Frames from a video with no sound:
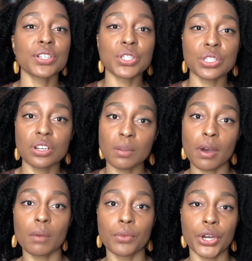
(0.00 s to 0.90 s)
you're concerned
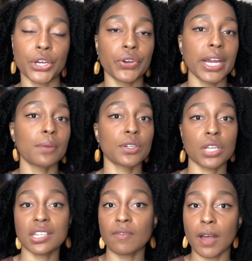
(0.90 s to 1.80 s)
about mercury,
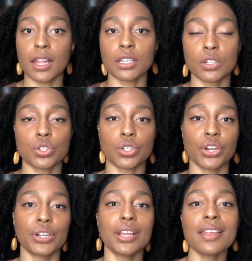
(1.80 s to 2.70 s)
which is a valid
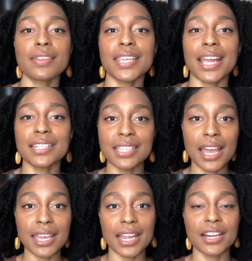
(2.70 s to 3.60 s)
concern, the
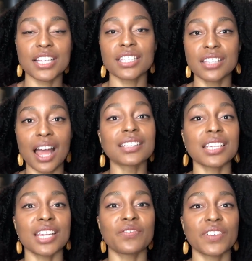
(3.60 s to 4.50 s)
idea here is
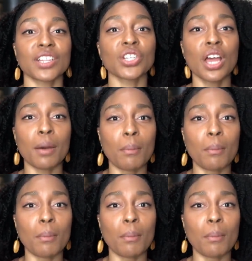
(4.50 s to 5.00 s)
not to eat fish